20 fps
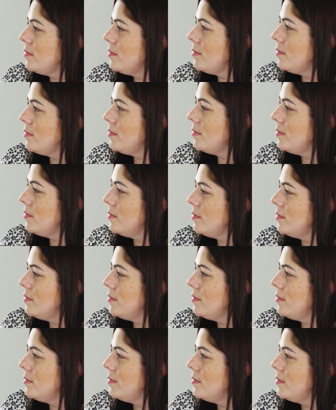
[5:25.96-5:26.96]

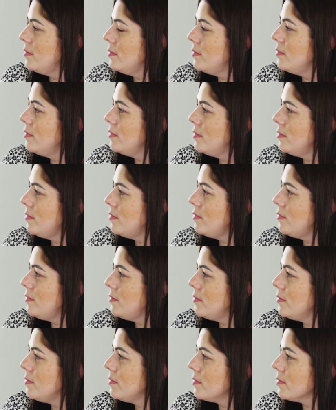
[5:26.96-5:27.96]

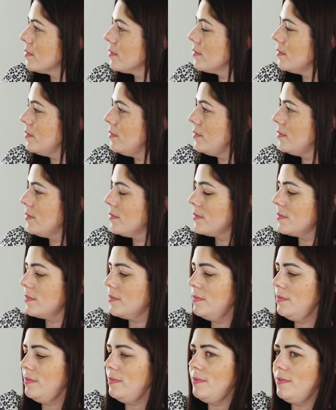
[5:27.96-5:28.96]

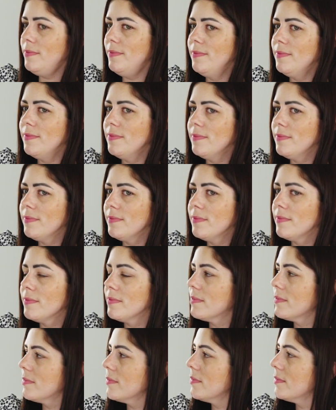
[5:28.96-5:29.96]

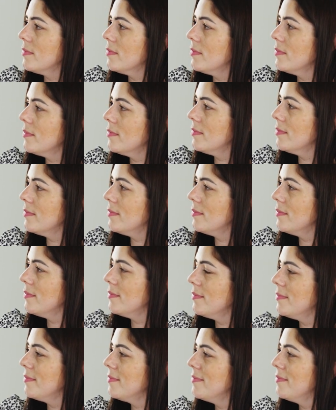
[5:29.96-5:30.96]

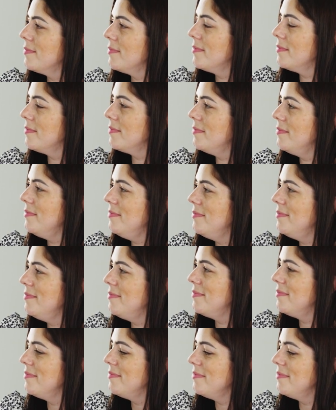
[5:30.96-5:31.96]

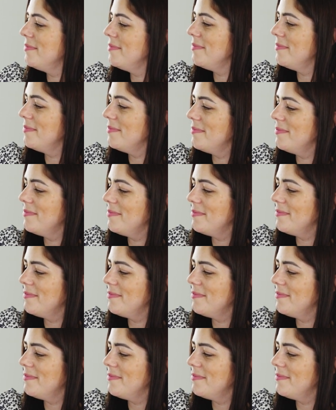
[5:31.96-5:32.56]
(silent)